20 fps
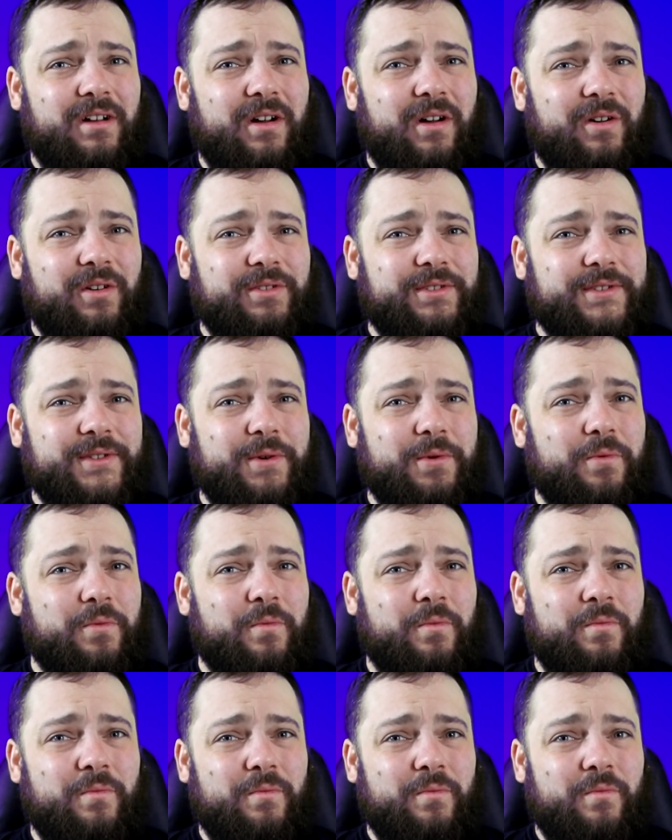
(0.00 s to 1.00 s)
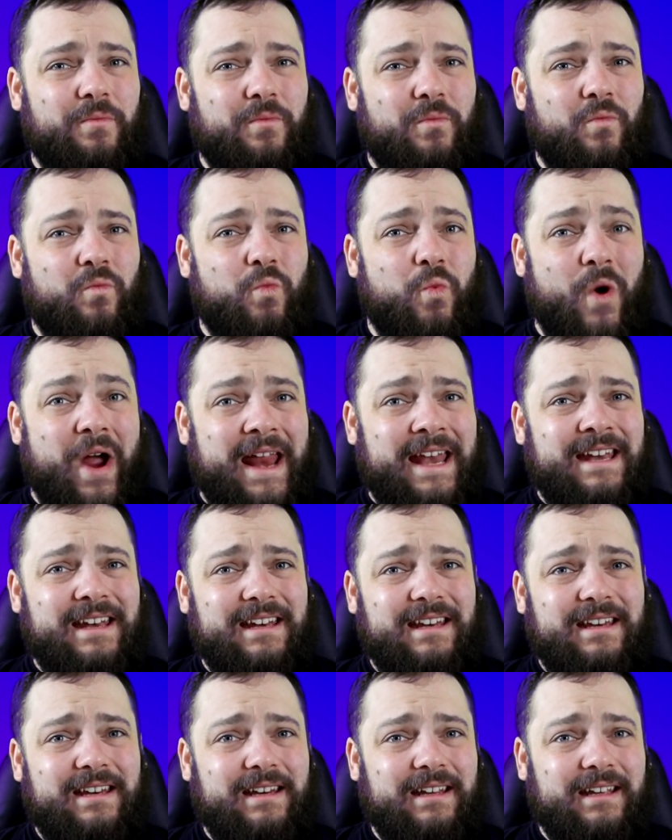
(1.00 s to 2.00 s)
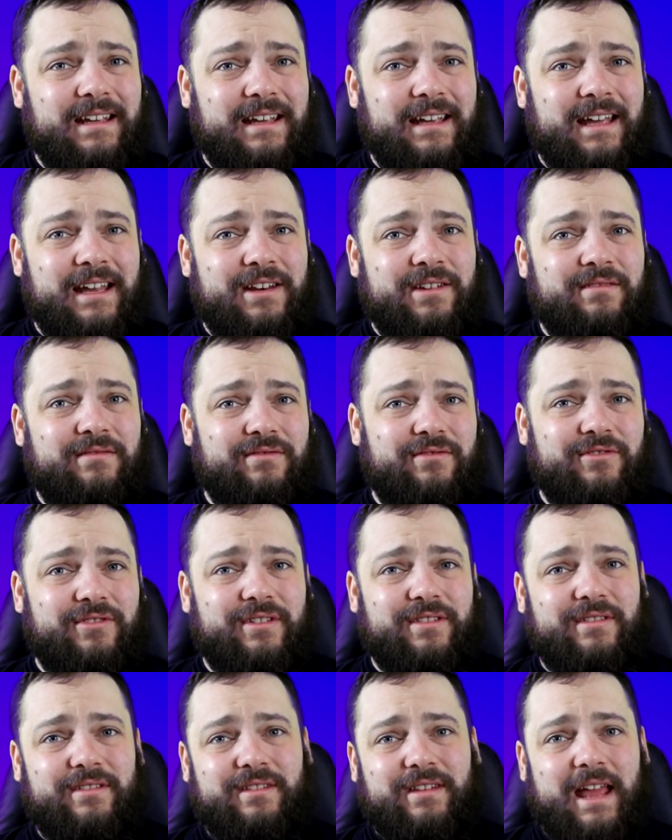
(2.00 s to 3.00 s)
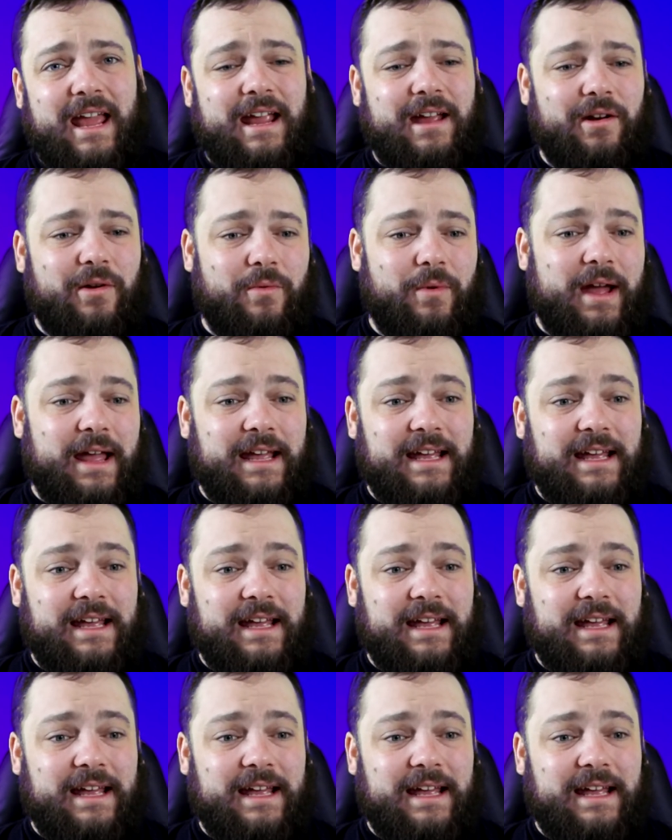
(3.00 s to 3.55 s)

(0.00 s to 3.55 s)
Also, wind can just take it away.